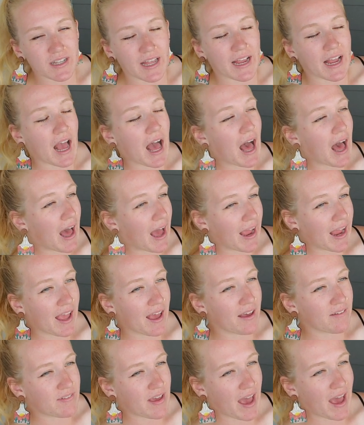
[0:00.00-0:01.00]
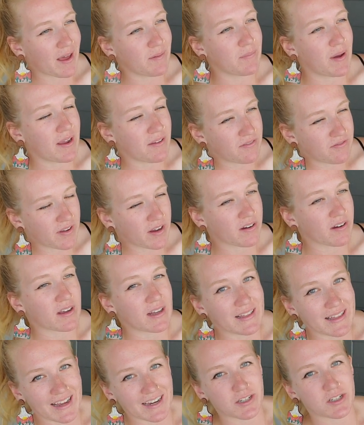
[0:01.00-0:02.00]
like I have had my fair
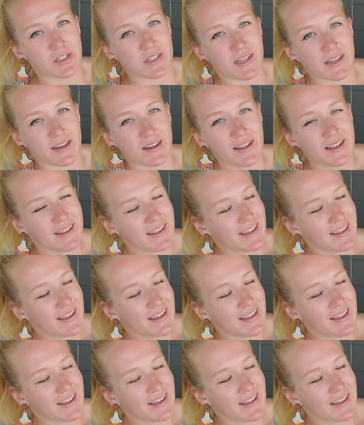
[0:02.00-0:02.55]
collection